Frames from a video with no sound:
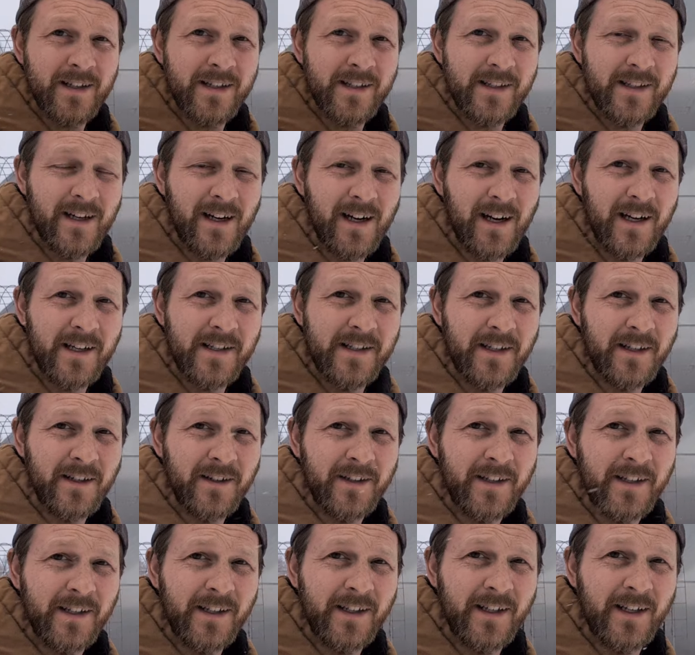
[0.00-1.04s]
This is our high
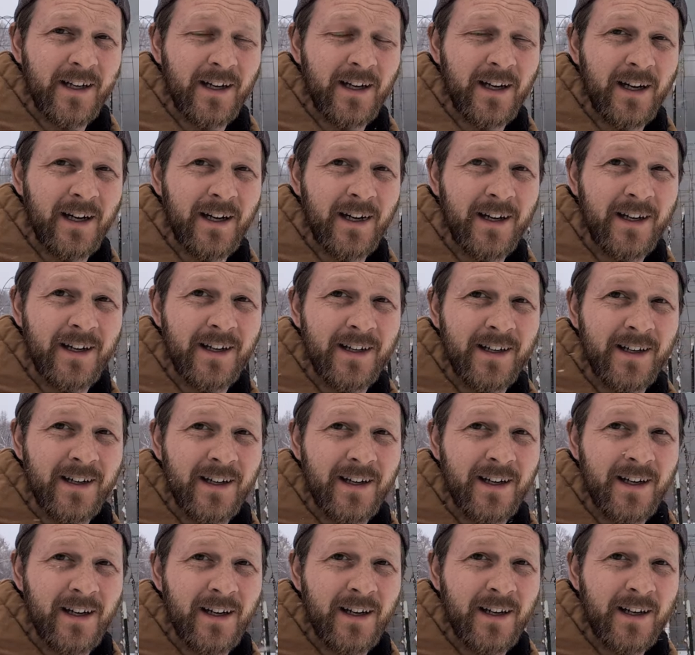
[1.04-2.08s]
tunnel here.
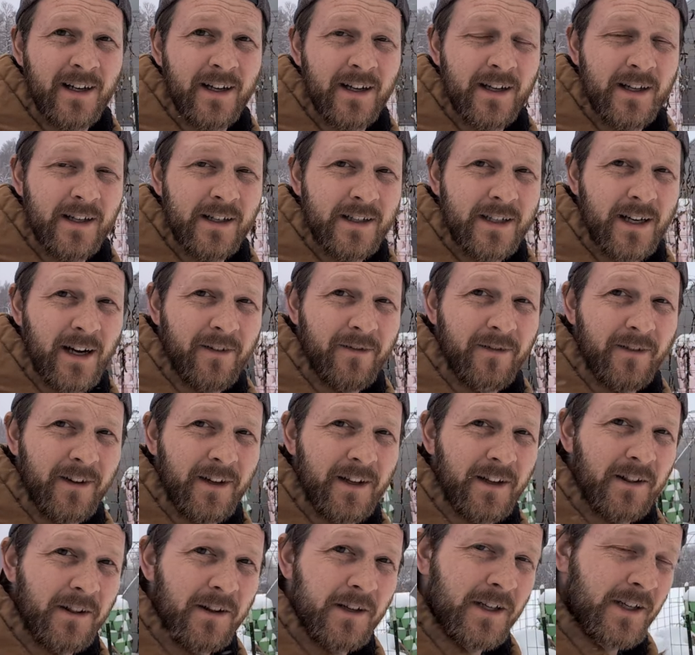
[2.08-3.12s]

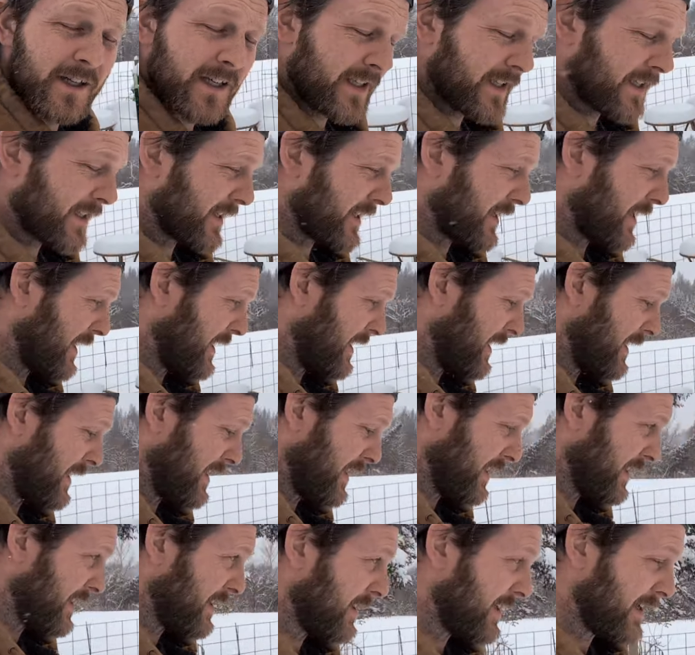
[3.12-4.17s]
Definitely looks
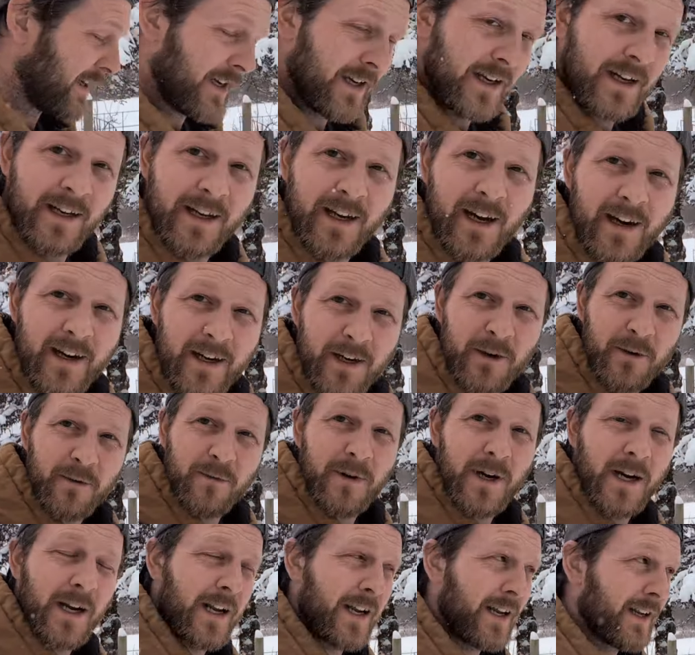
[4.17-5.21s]
kind of
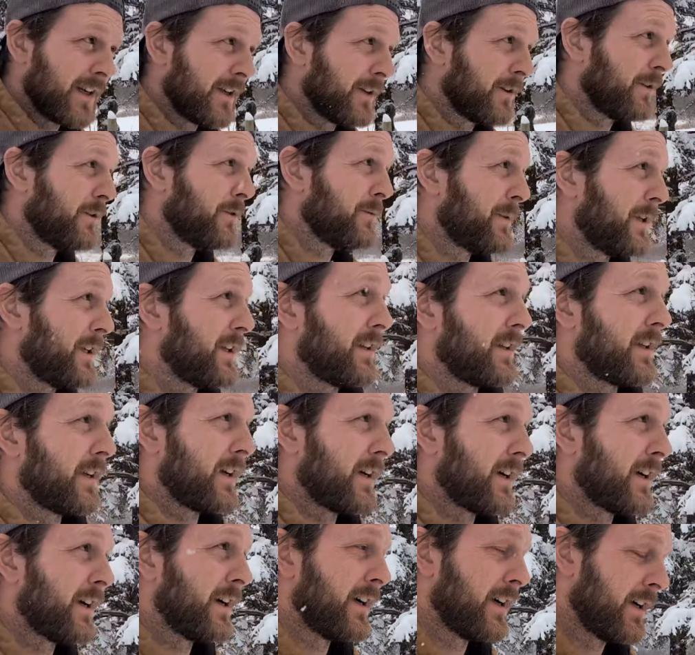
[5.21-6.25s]
gray and gloomy in
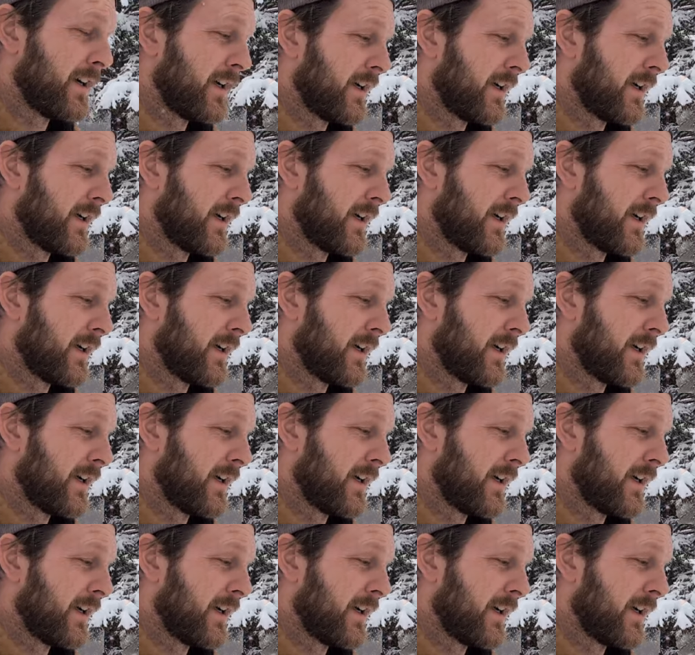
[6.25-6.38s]
there.